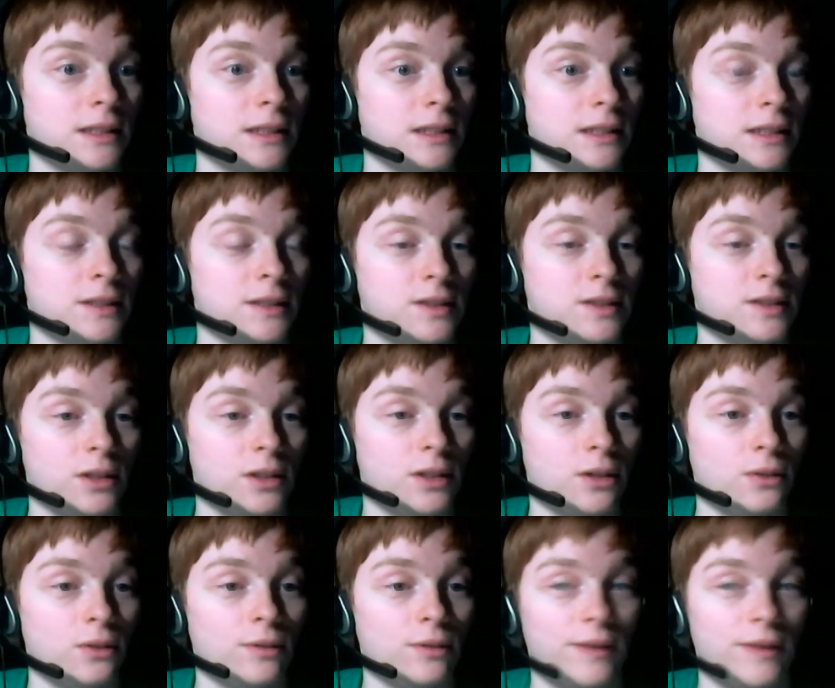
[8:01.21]

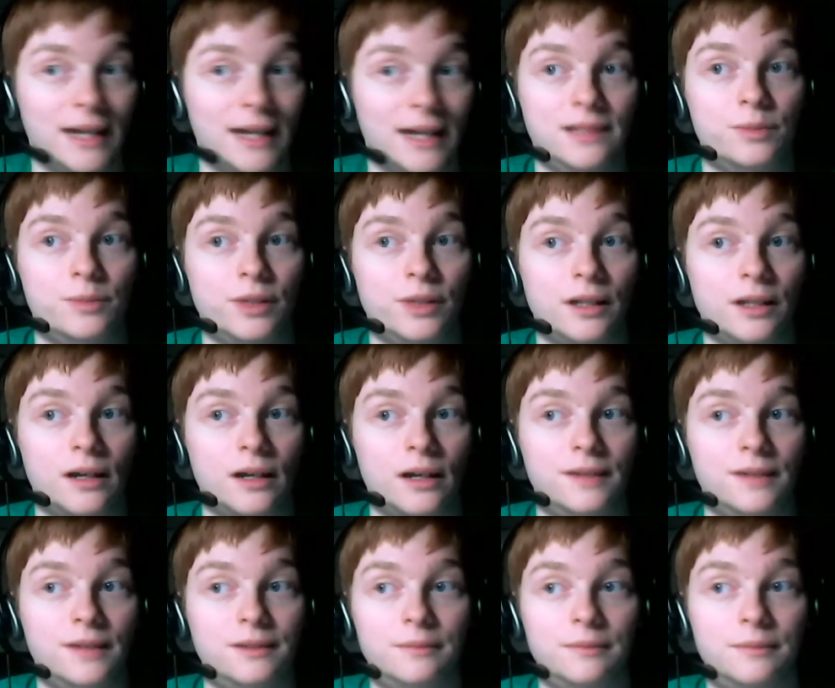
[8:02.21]
So that's pretty
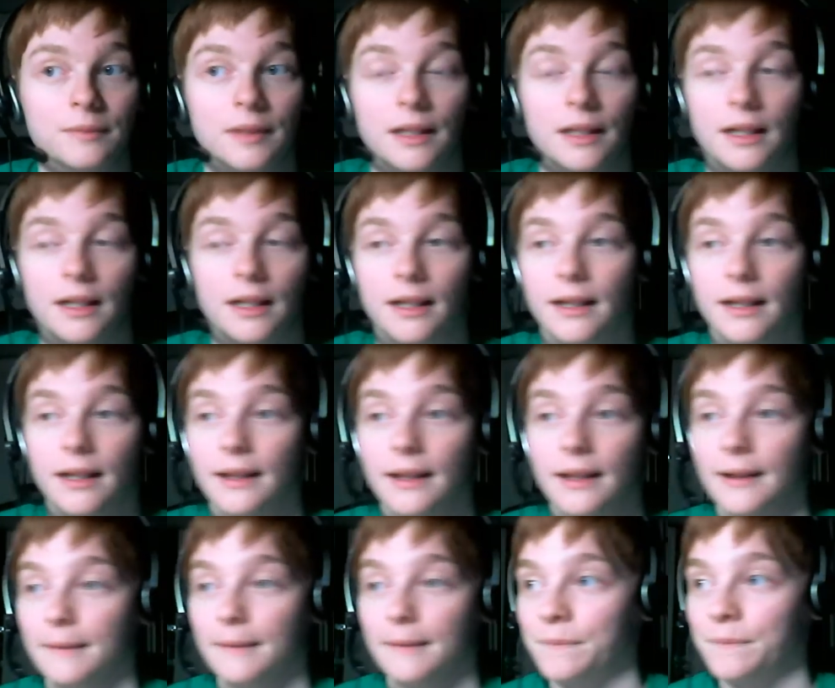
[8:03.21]
awesome.
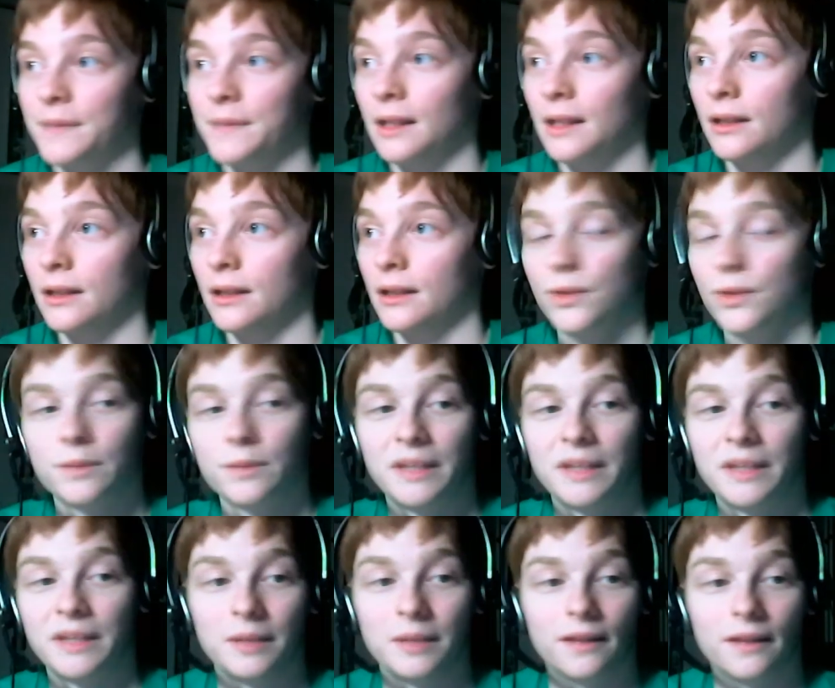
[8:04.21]
Um, those are
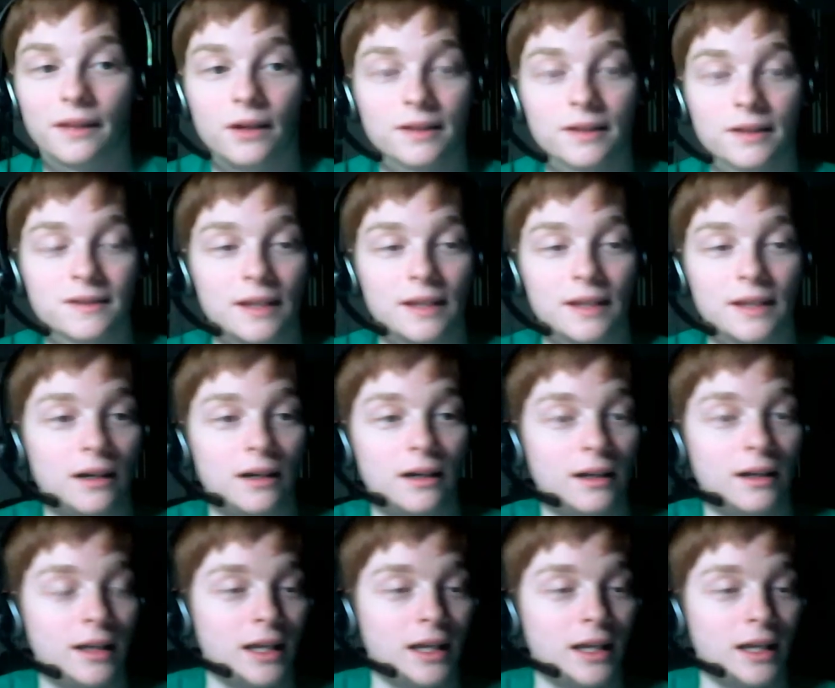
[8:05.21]
mainly my thoughts there.
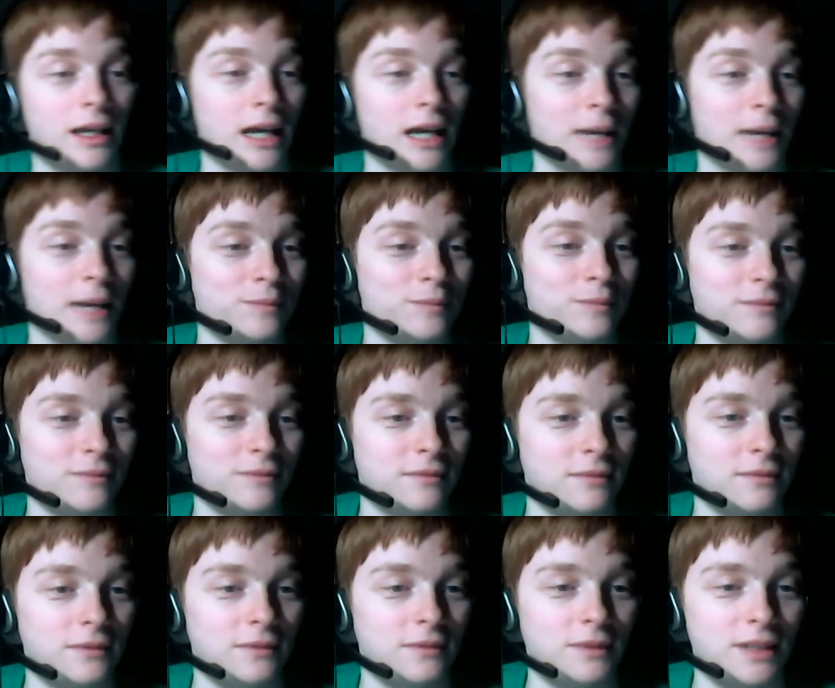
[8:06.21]
I'm
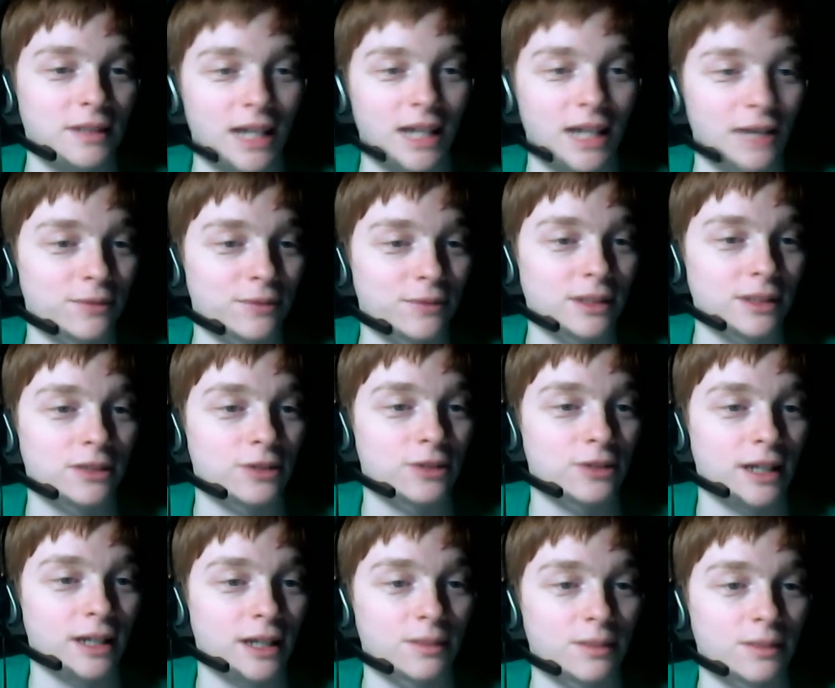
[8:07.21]
not really
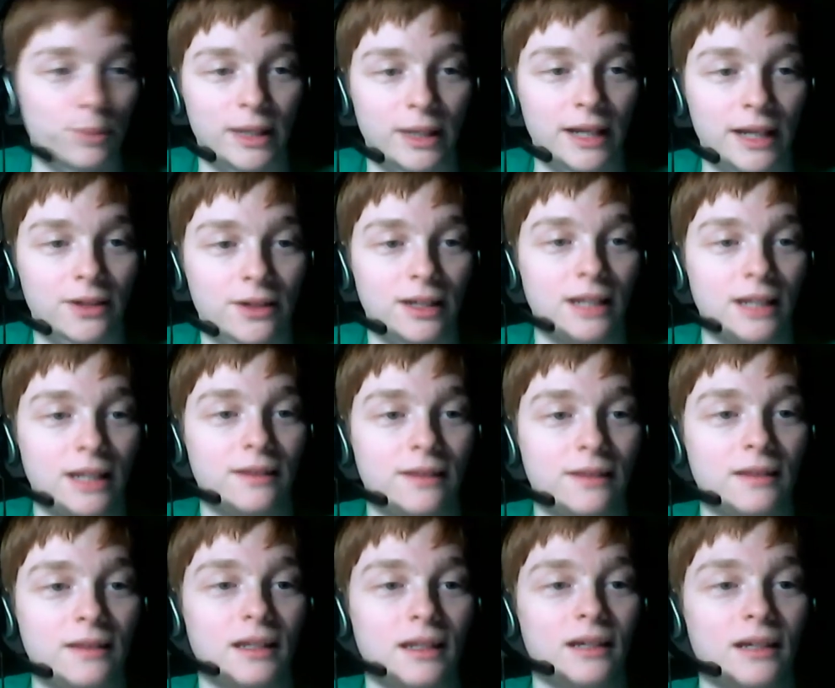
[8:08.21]
trying to brag or
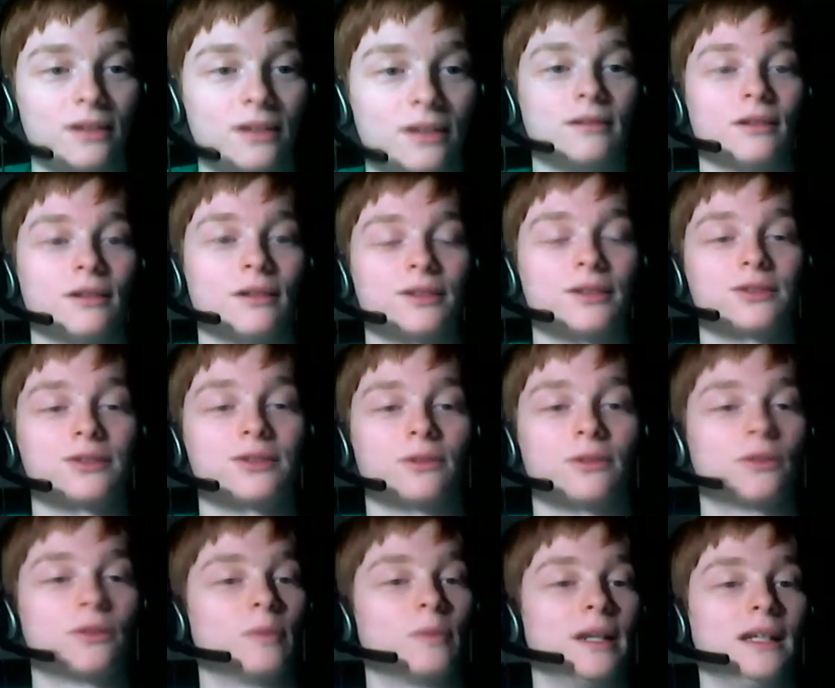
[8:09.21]
anything or
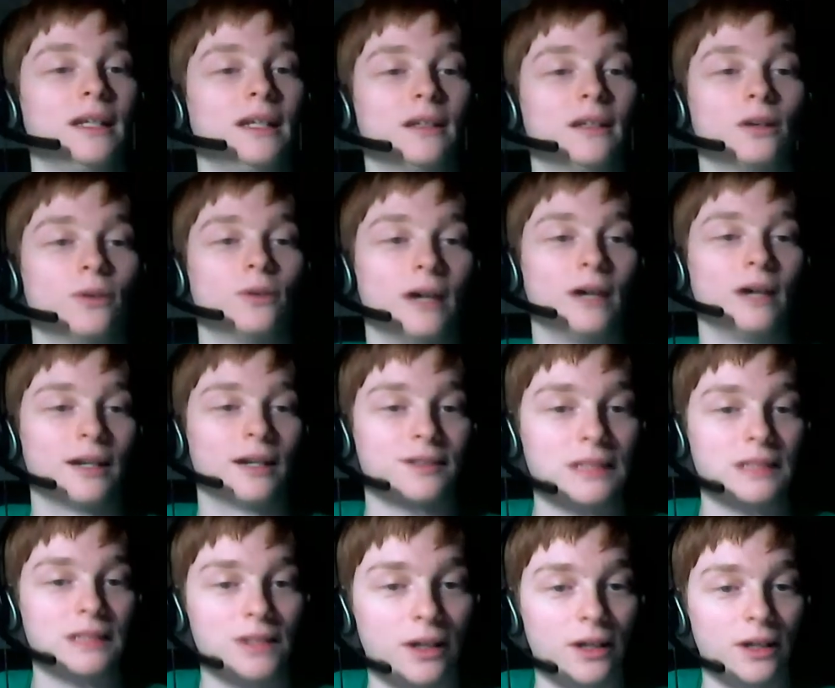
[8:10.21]
stroke my ego.
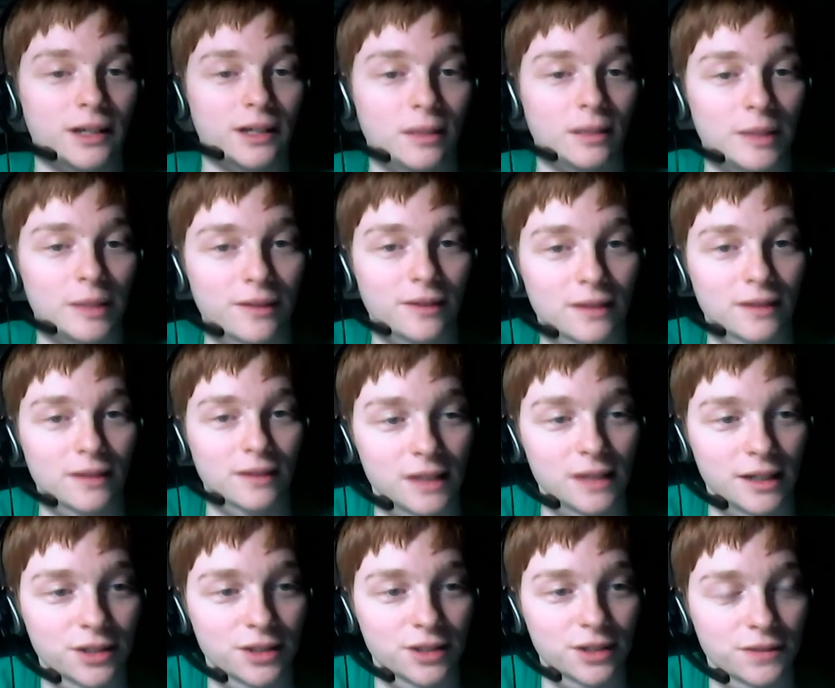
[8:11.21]
Honestly, talking about this,
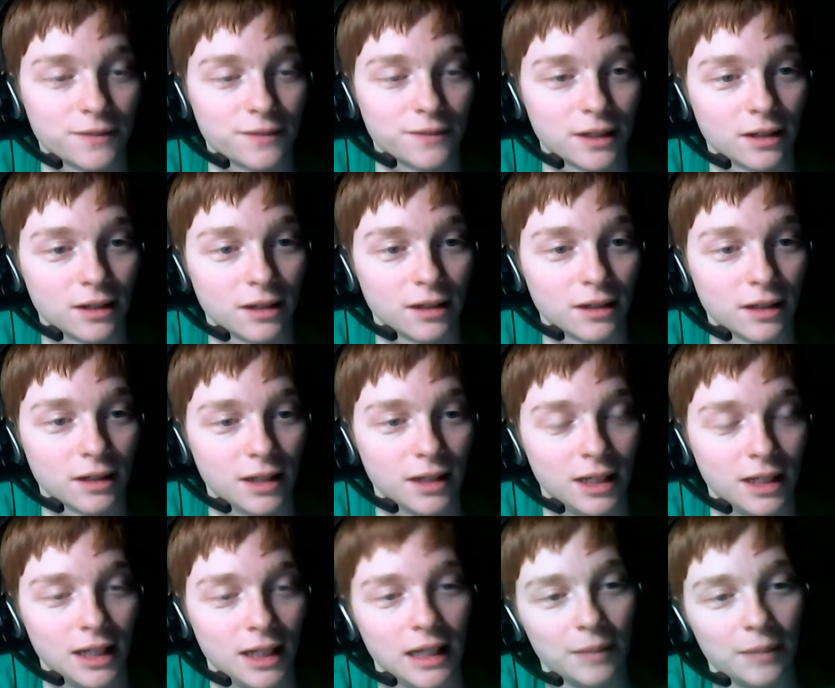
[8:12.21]
I just figured
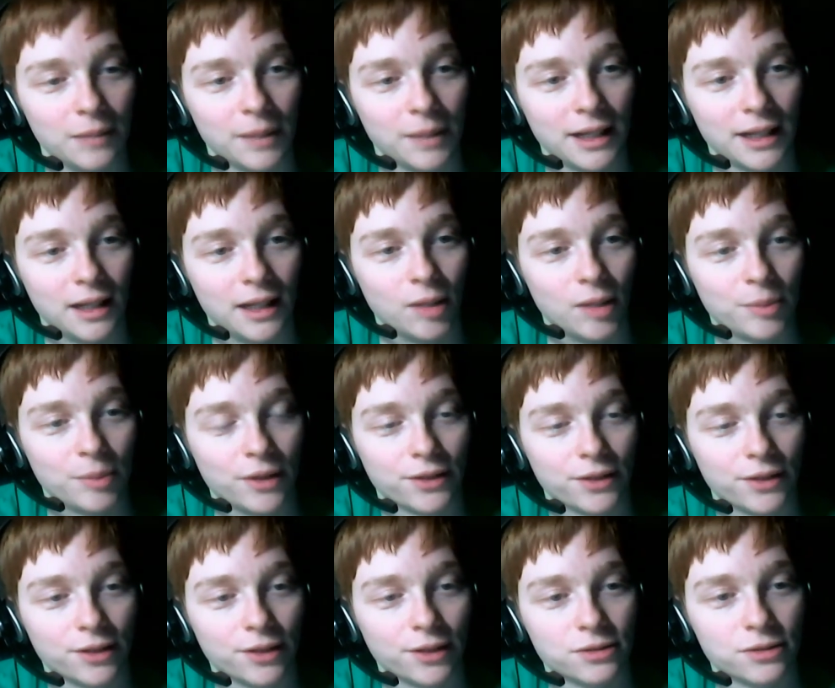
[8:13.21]
it might help
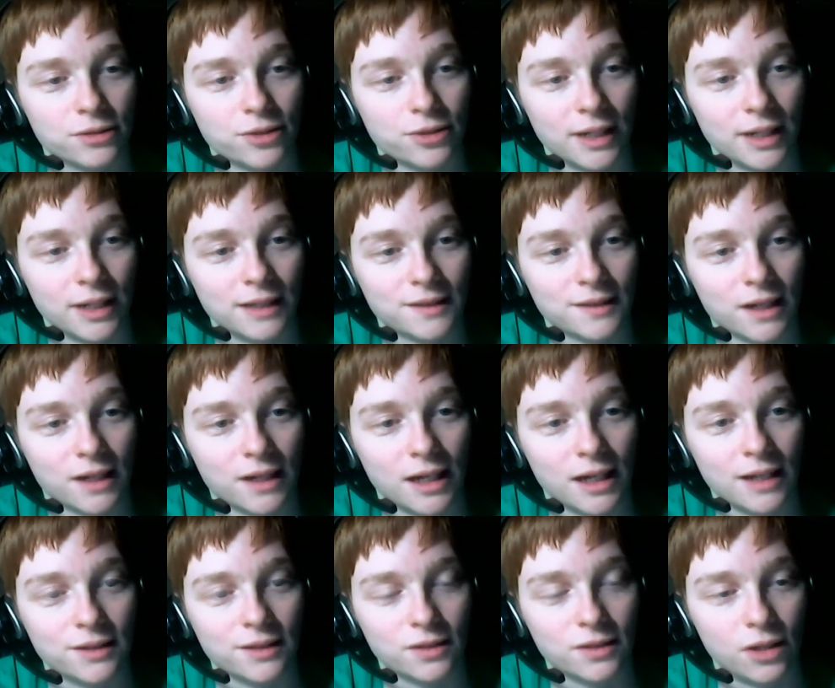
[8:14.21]
other trans
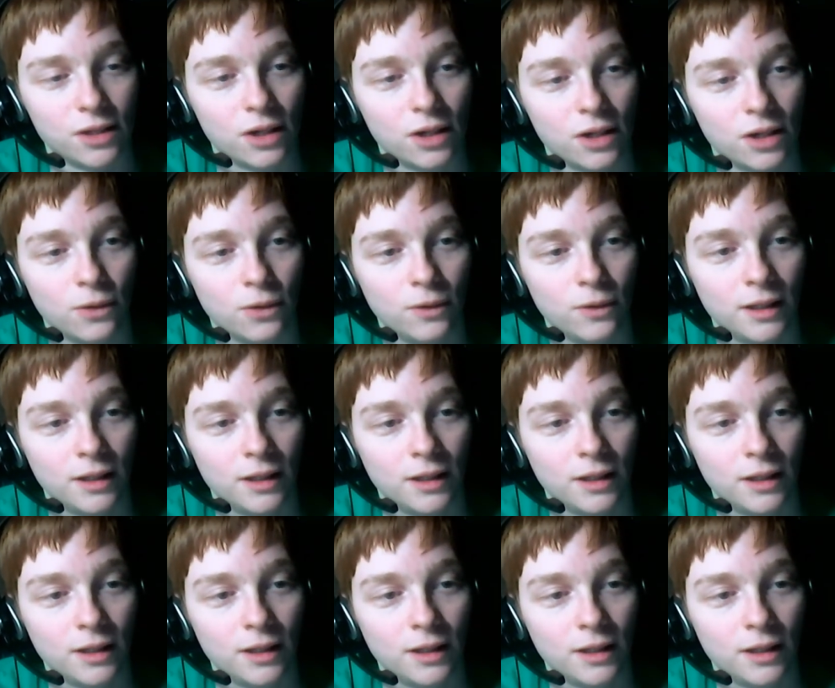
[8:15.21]
guys know